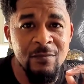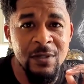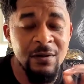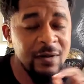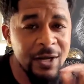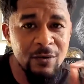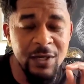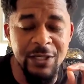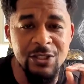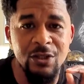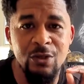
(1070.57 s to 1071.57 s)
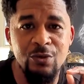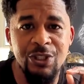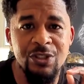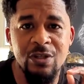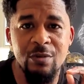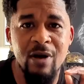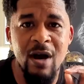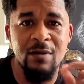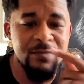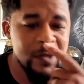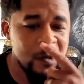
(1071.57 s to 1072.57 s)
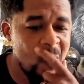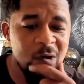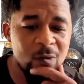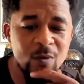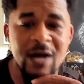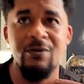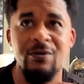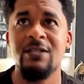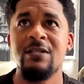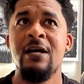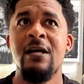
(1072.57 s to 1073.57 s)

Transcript: Literally, solutions to problems are all around us.